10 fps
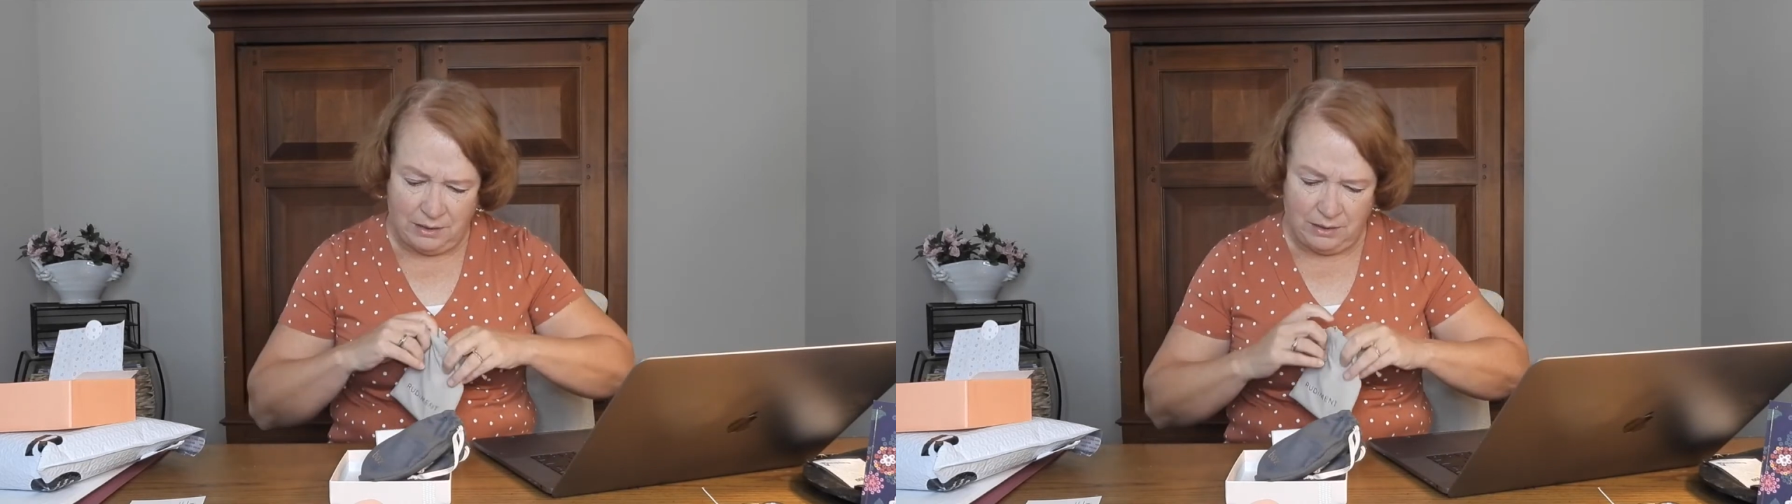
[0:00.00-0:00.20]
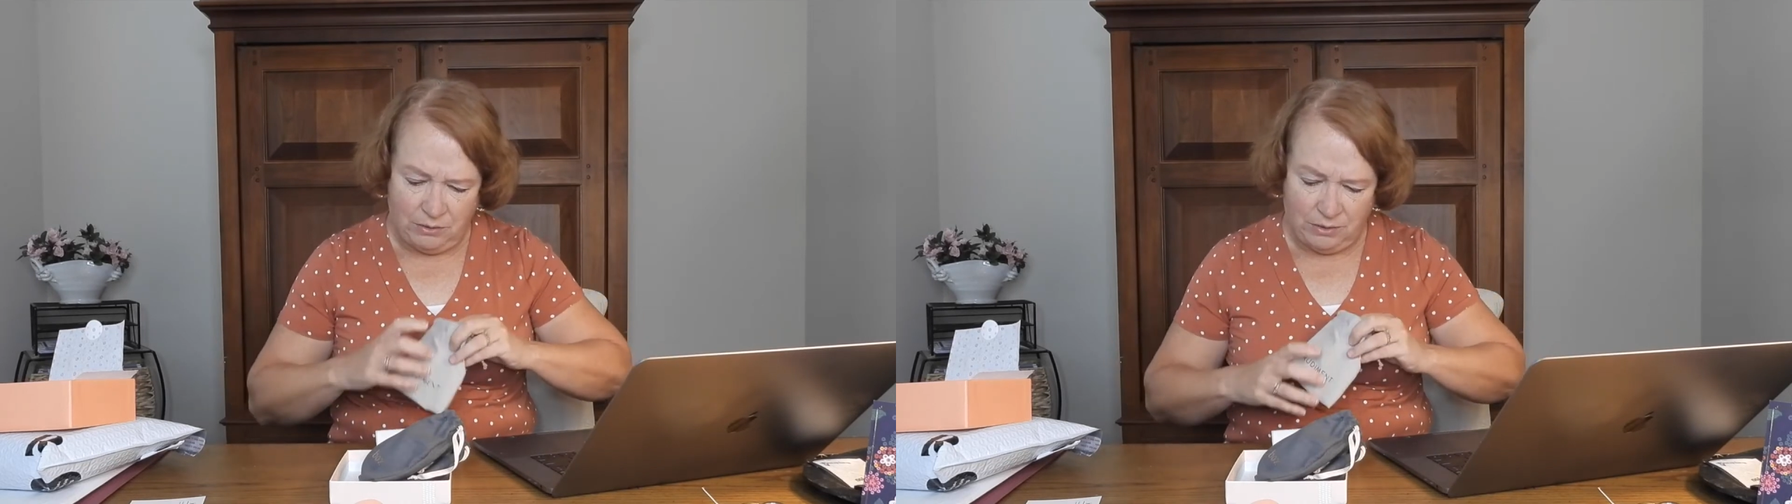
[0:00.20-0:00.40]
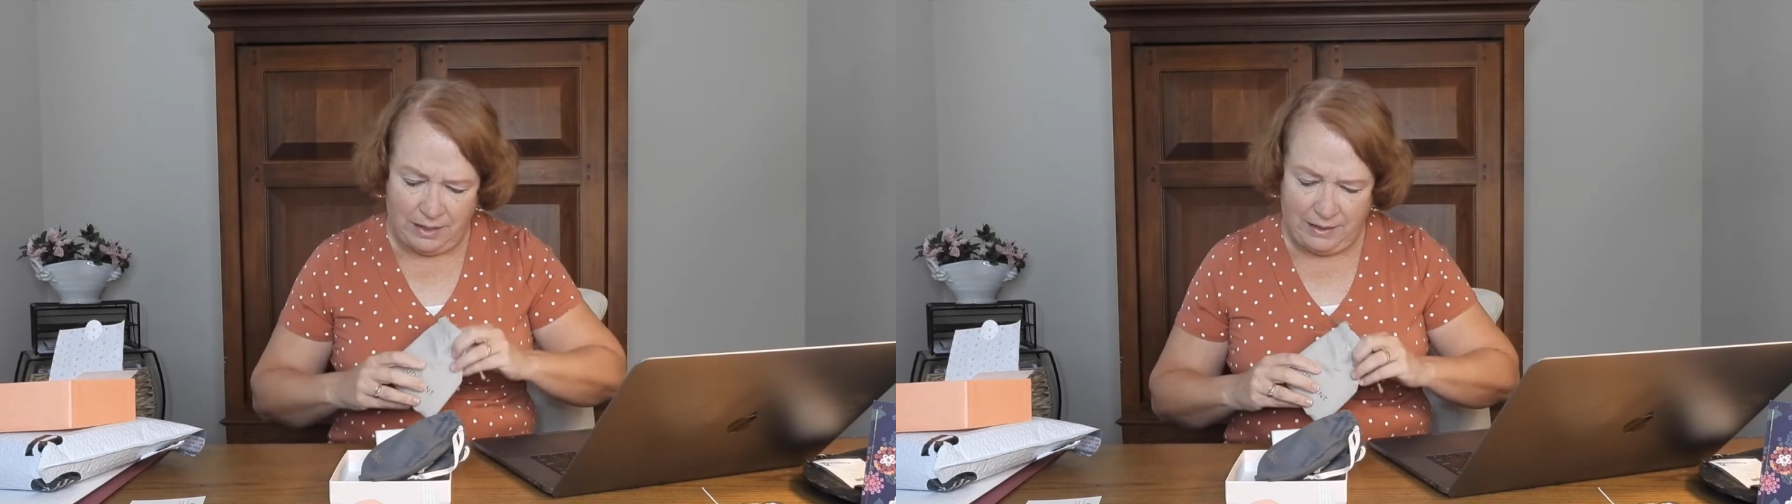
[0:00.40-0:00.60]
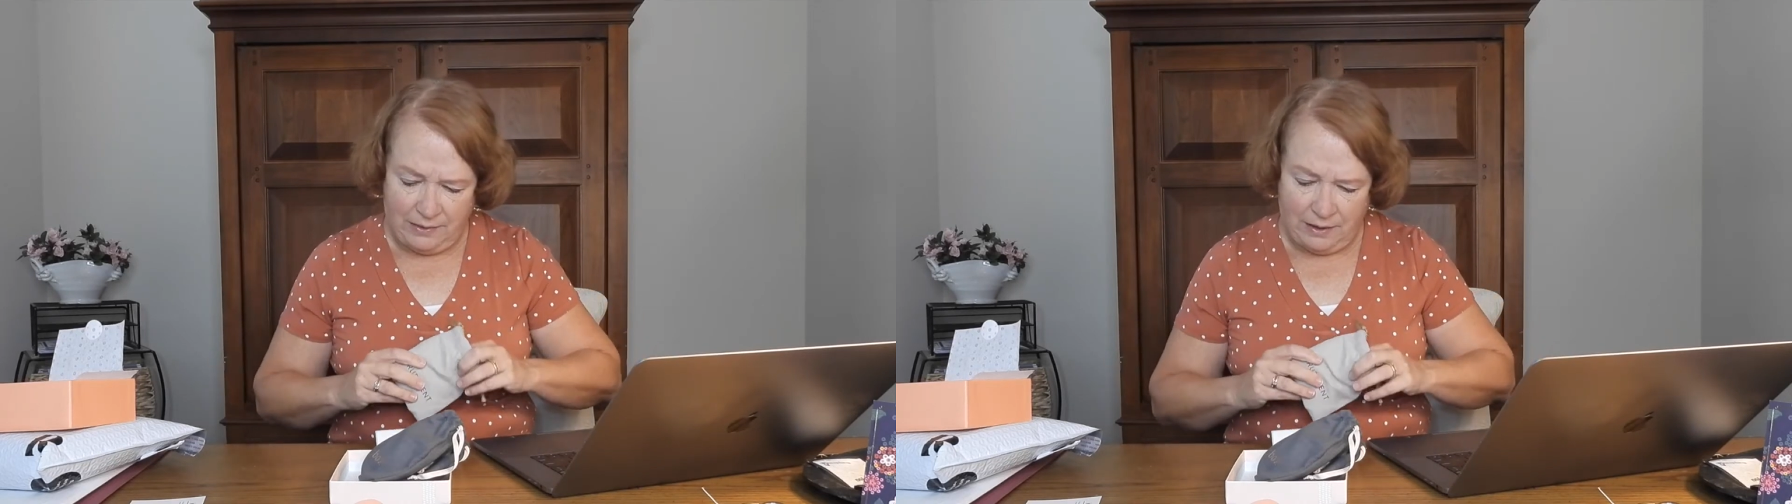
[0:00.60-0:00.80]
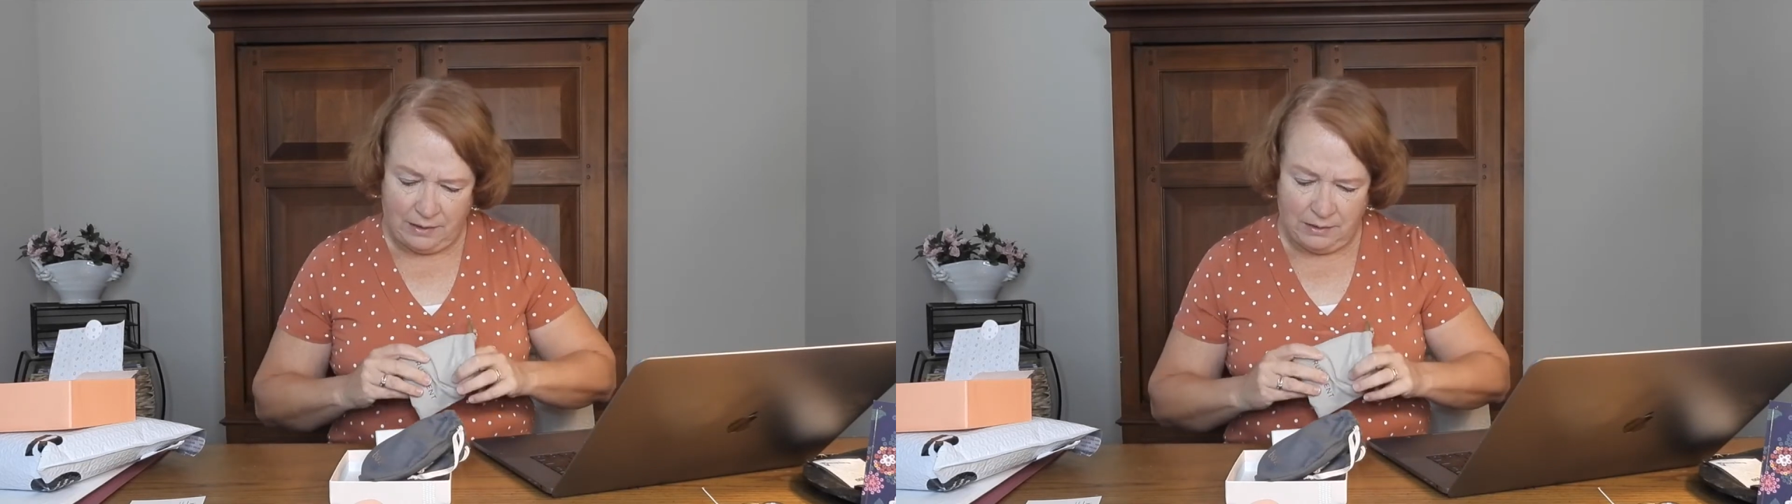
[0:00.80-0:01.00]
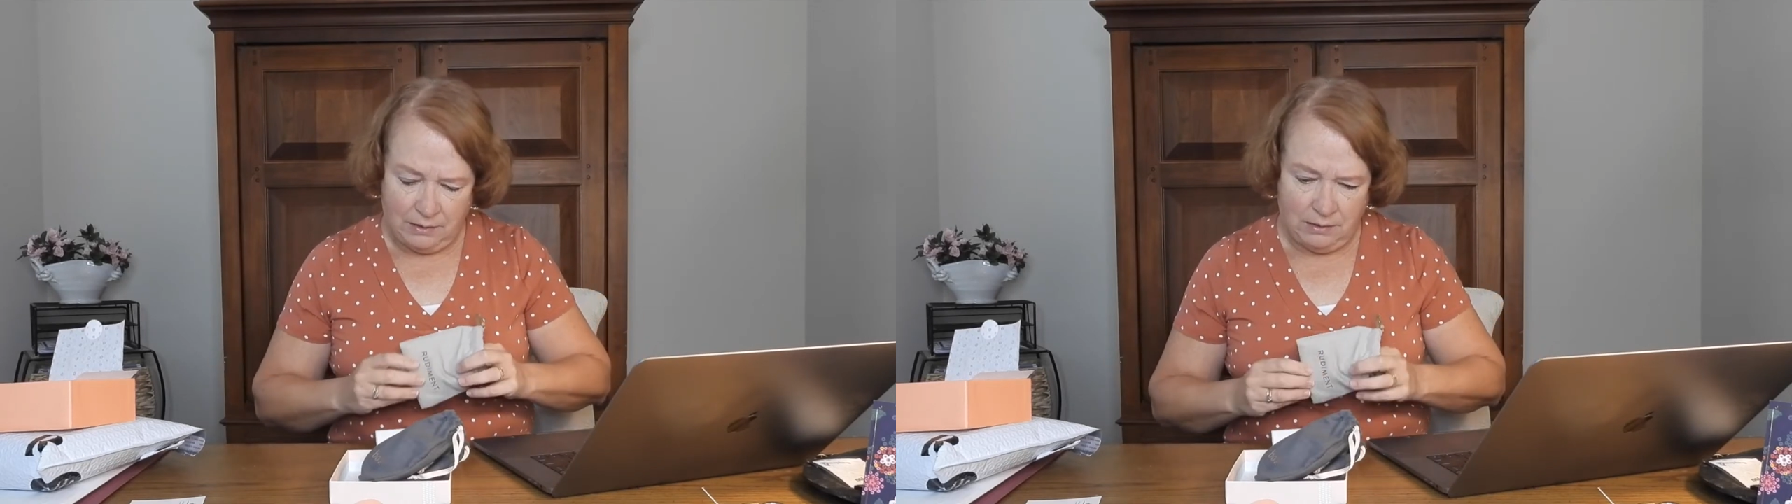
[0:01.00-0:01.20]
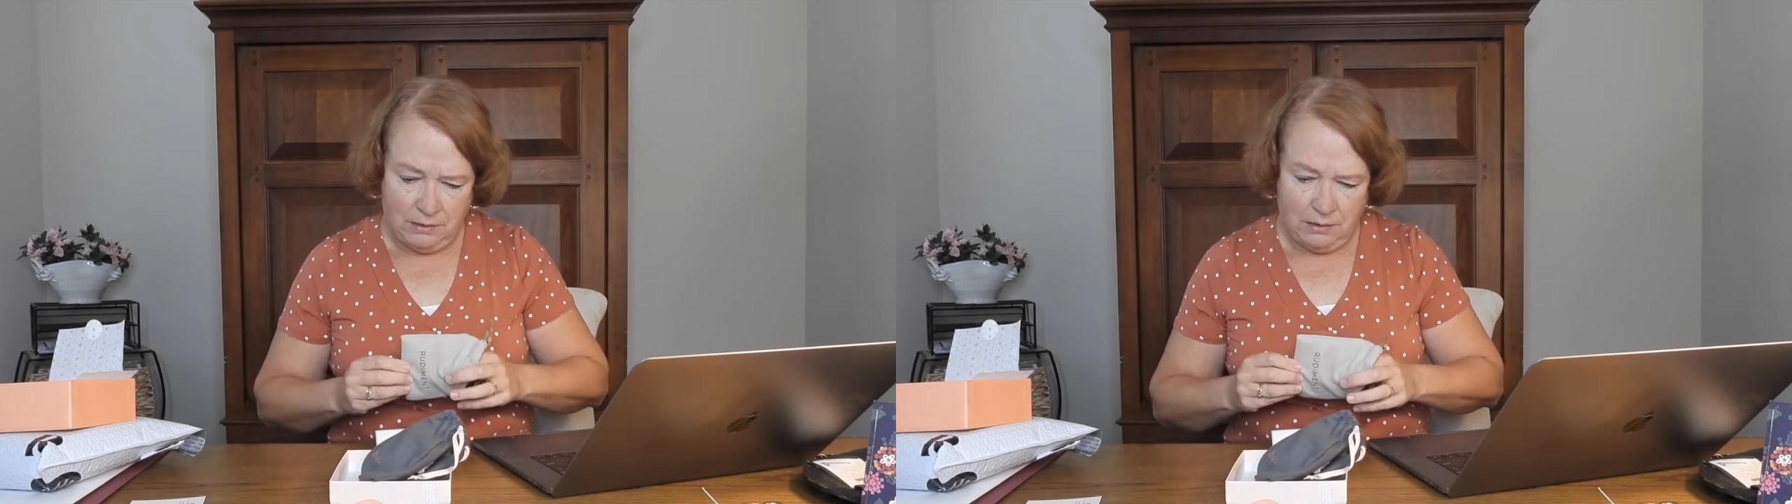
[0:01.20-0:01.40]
I don't like that.